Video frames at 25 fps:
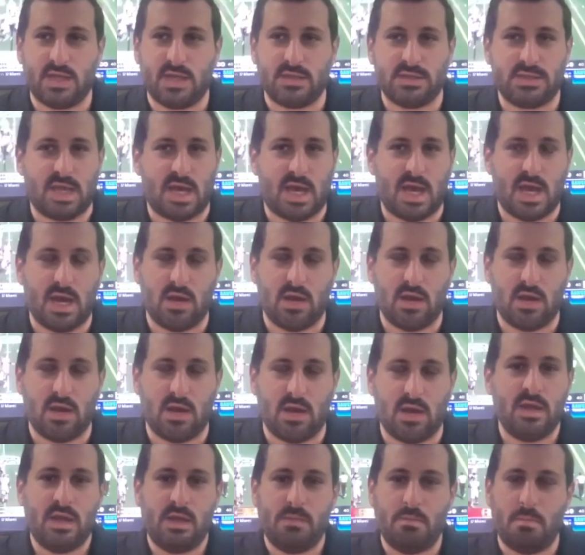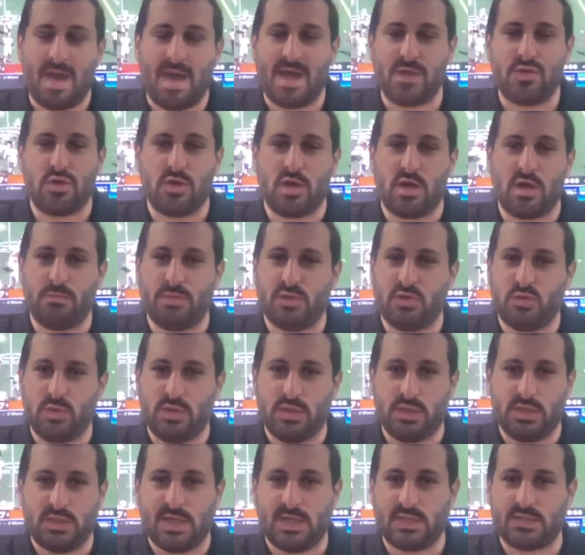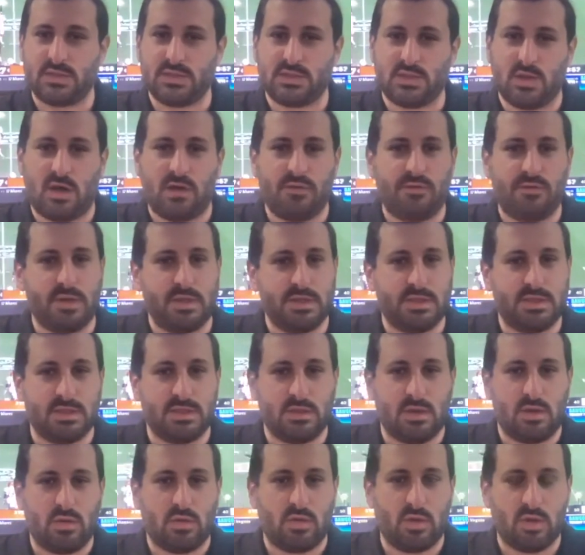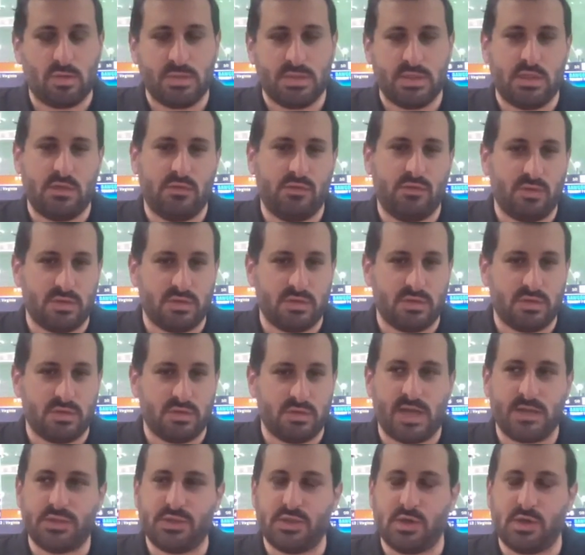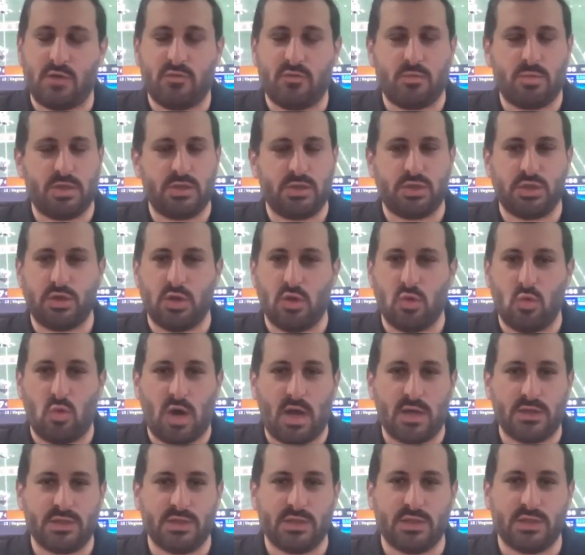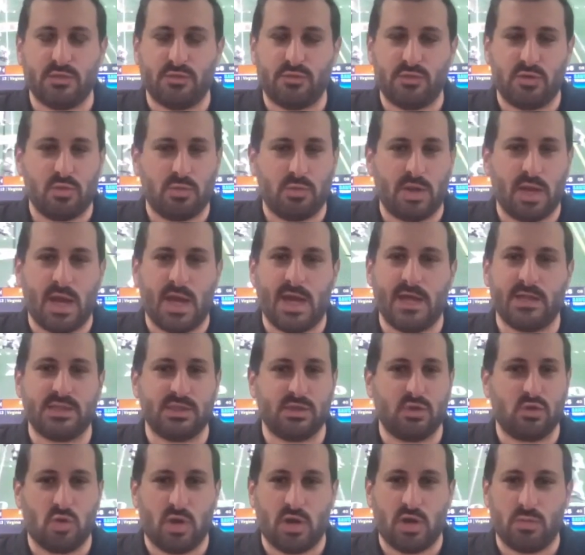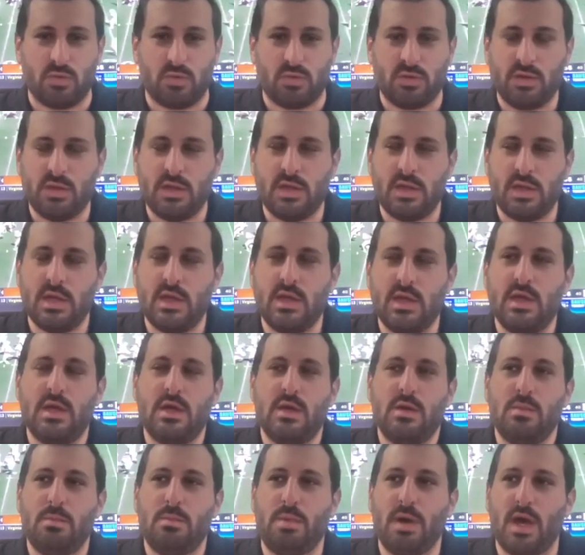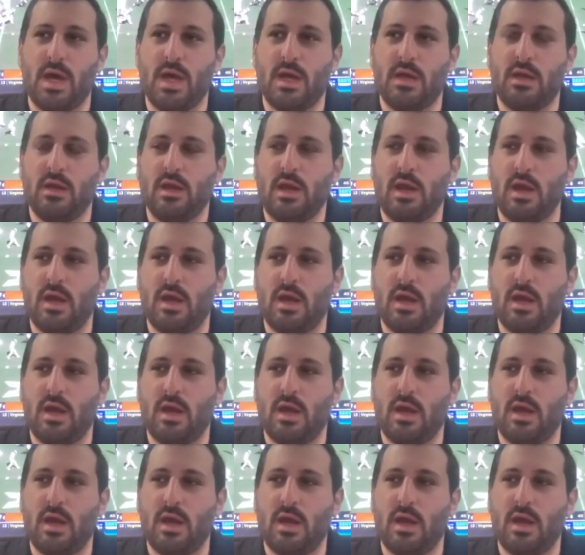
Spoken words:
entire matchup between the Texas offense and the Oklahoma defense from last year. Everybody should go watch it. The film guy, it's incredible. But